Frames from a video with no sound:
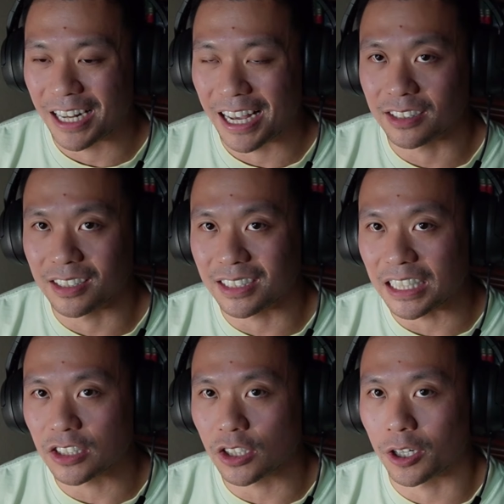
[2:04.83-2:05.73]
analysis.
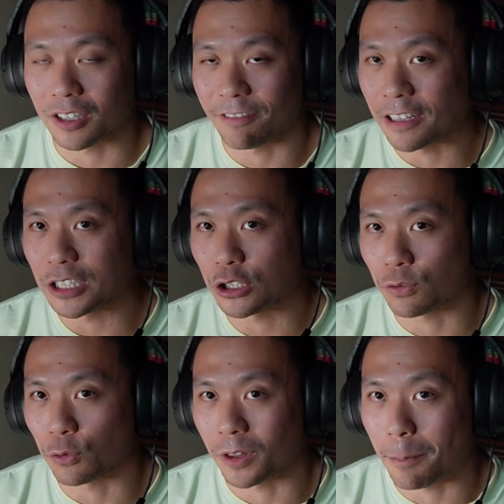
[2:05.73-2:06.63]
These are the foundations
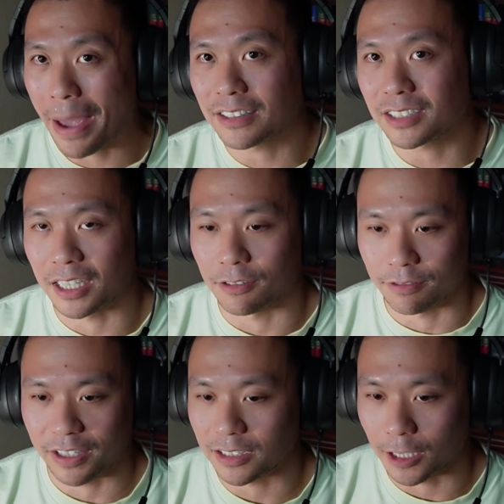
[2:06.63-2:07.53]
for the math side of
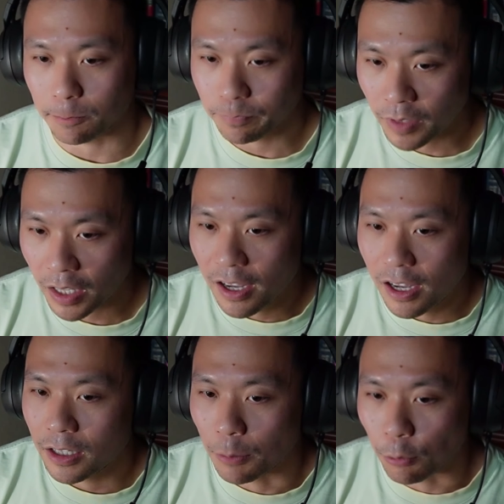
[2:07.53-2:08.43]
investing.
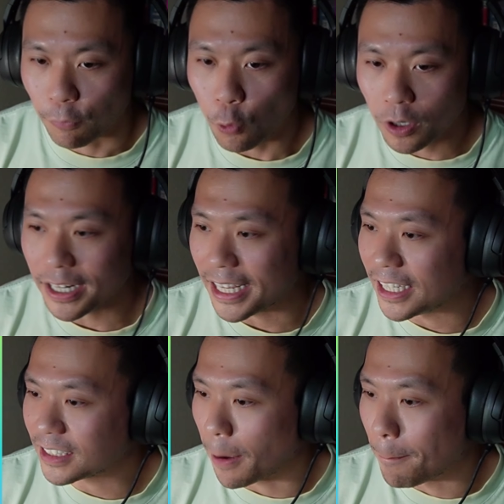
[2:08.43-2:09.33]
Number 4
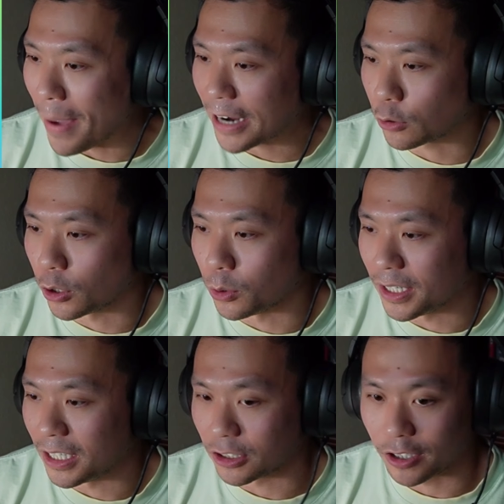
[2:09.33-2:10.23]
is macro
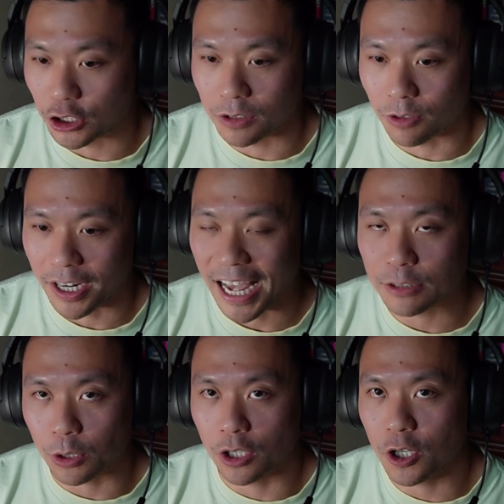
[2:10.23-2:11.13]
integration, right? As
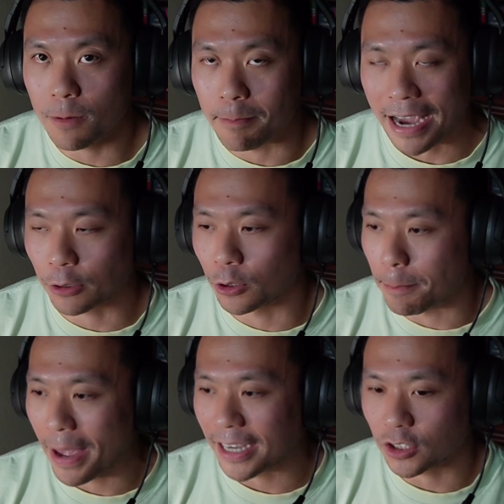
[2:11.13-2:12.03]
we all know, macro
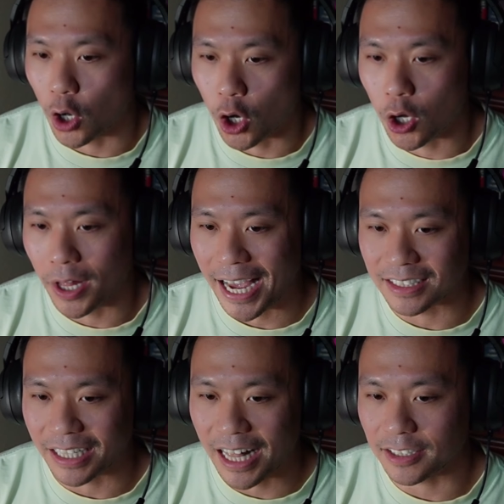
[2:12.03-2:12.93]
impacts all
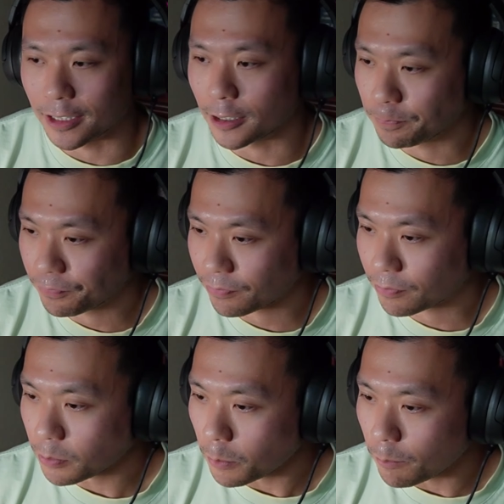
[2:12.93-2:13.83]
asset classes.
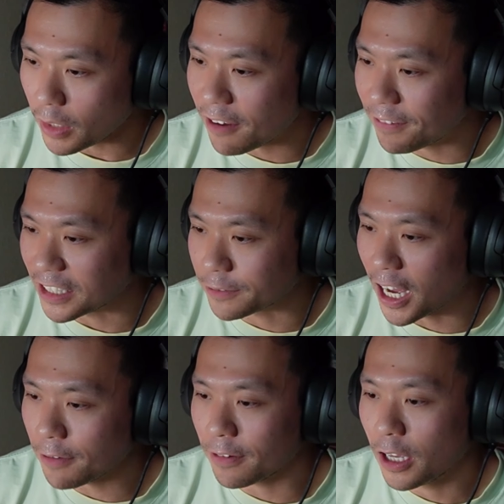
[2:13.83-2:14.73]
Phase
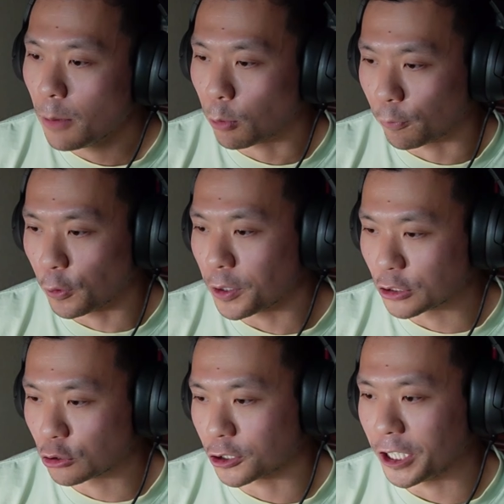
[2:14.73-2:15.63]
5, portfolio
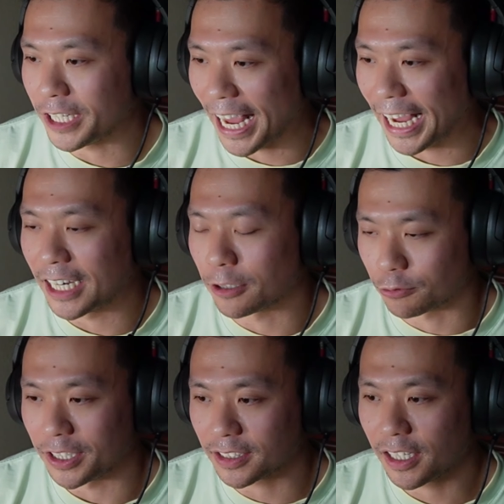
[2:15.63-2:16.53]
construction and
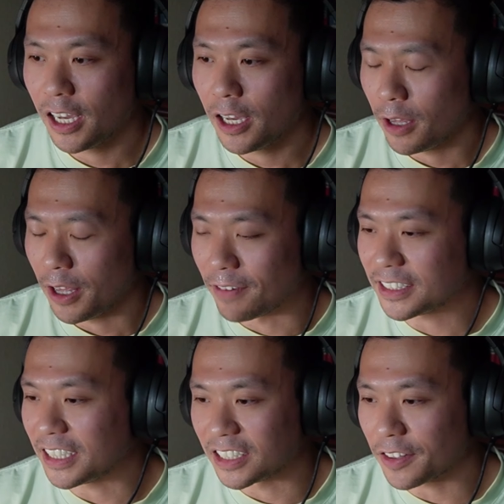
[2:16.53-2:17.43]
risk.
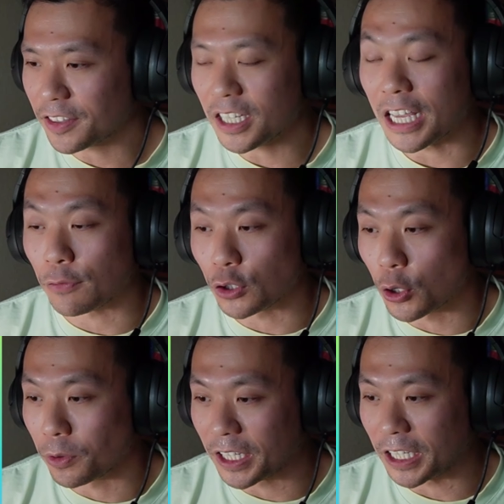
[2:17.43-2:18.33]
Investing is nothing if you
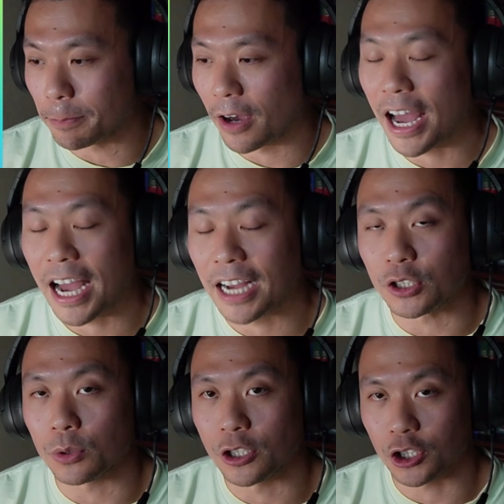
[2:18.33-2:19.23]
don't think about how do
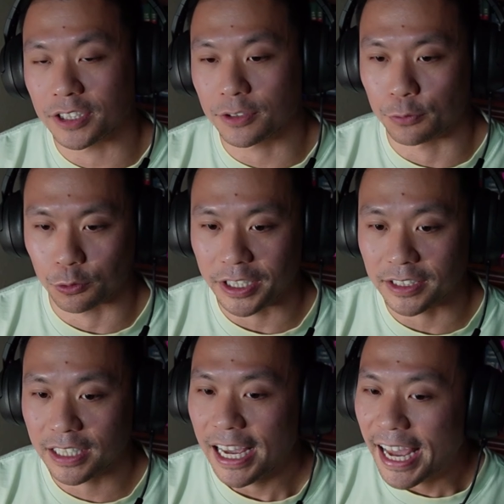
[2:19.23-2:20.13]
you adjust for
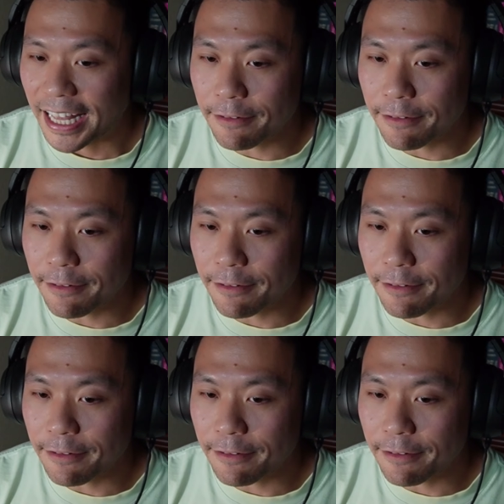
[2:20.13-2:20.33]
risk. And